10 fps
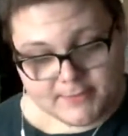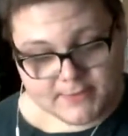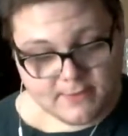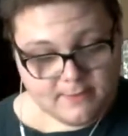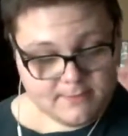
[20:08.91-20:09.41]

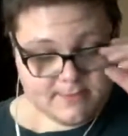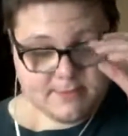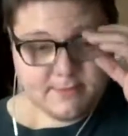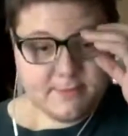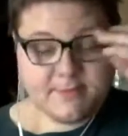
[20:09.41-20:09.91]
So
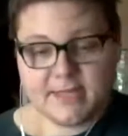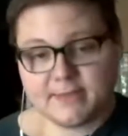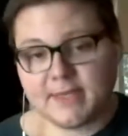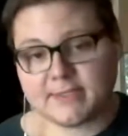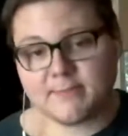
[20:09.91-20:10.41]

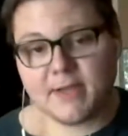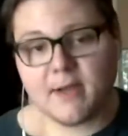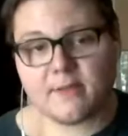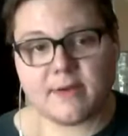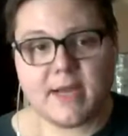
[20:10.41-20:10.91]
that's
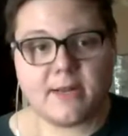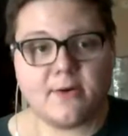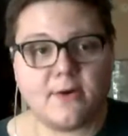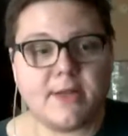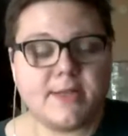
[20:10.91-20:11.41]
my other
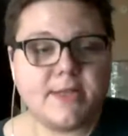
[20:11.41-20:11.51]
category.